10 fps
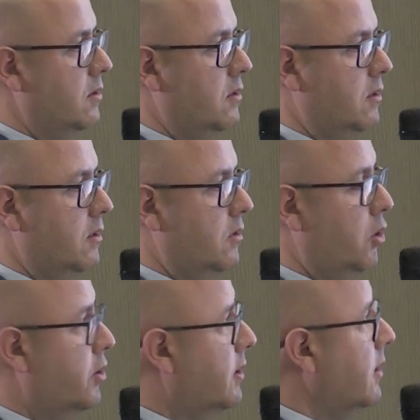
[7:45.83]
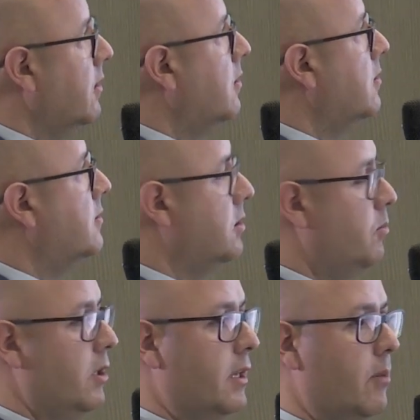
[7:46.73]
Norte,
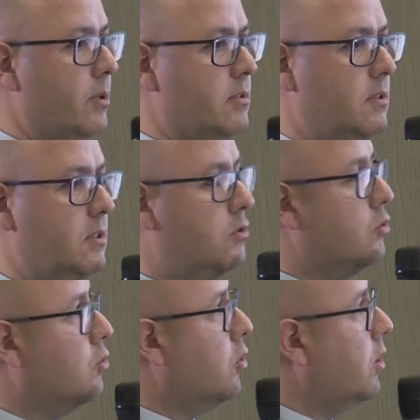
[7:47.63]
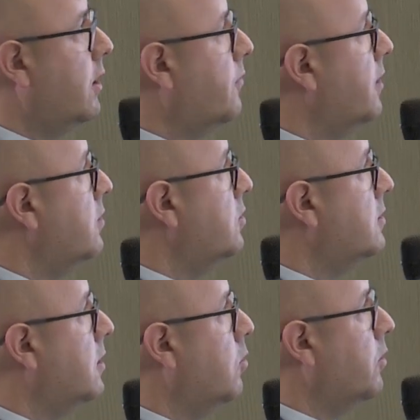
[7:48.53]
similar capacity to Coral FLNG
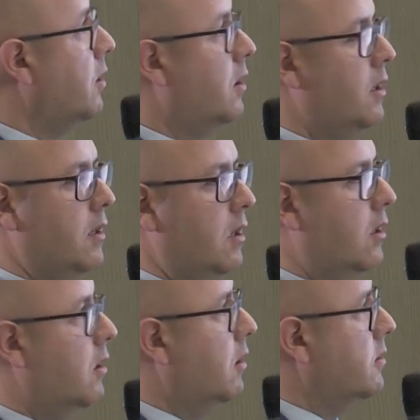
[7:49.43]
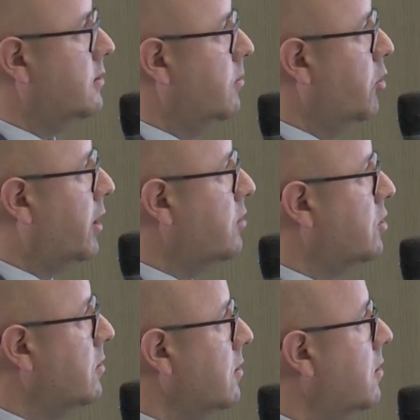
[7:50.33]
South, same location,